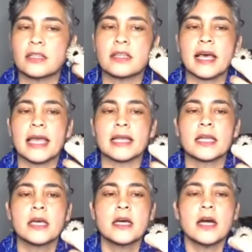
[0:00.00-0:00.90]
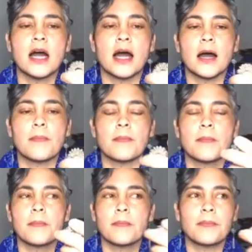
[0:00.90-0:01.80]
and online,
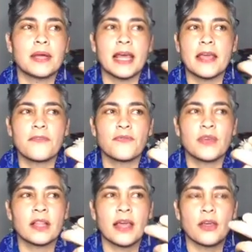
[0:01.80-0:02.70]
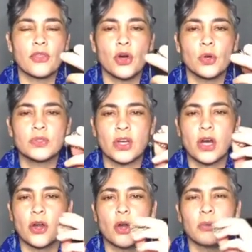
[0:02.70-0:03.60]
but I feel like those
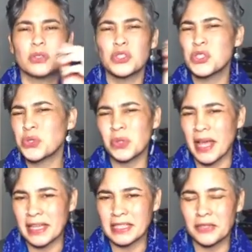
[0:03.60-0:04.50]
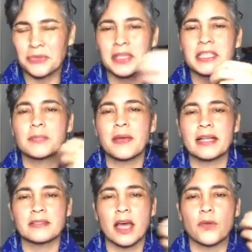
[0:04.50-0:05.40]
are almost too light. It really
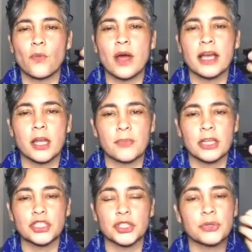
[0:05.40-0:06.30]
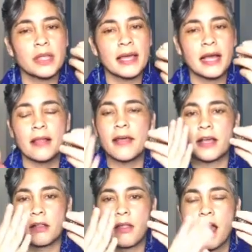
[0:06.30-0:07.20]
depends on what kind of pressure you like. I
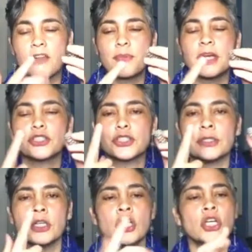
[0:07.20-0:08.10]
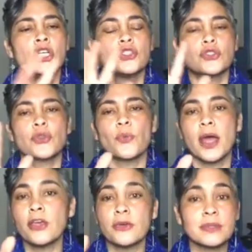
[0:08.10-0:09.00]
like a lot of pressure. So the
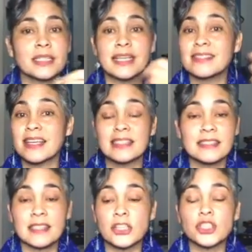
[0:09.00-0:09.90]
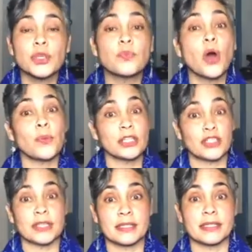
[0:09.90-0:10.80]
way to use these is essentially what we
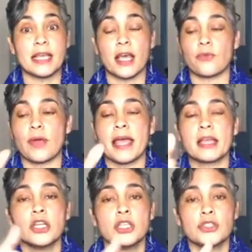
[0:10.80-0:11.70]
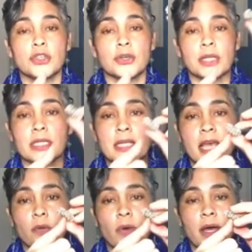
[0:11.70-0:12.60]
just did, right? So you're going to
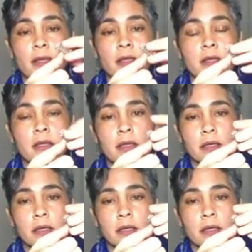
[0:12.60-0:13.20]
take one,